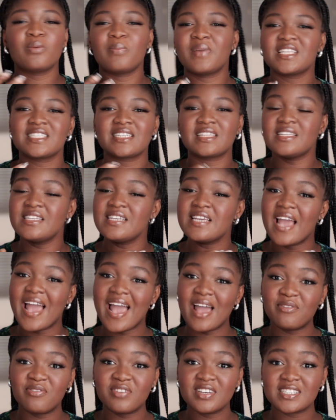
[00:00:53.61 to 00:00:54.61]
Basically
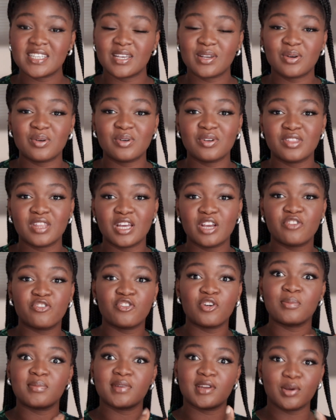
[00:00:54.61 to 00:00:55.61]
every single thing
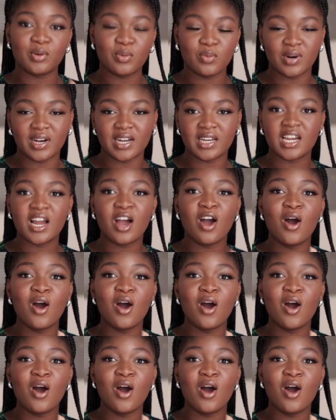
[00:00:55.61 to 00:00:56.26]
from day 1